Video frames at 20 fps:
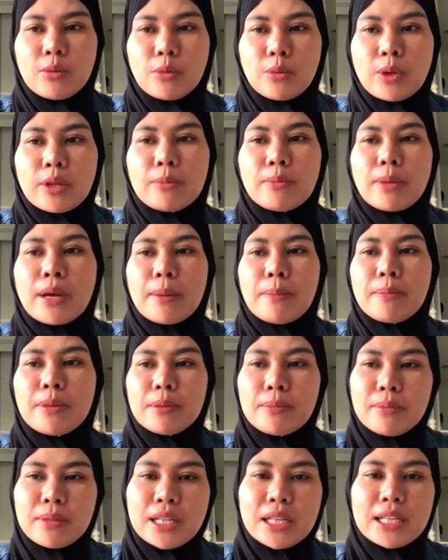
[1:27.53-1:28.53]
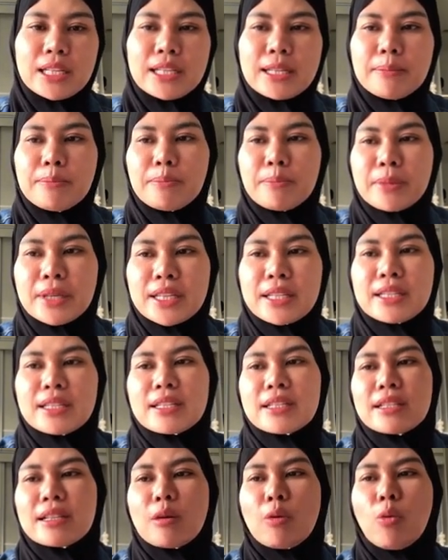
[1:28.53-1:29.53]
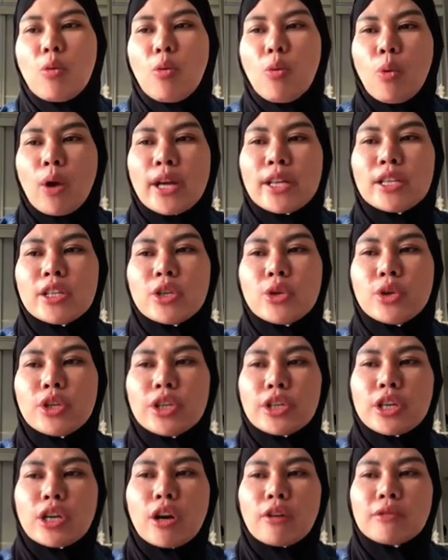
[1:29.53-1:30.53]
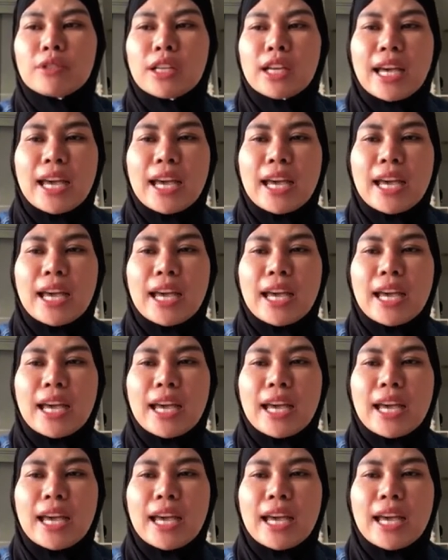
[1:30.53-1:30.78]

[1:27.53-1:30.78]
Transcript: 1 part per million means the 1 unit of the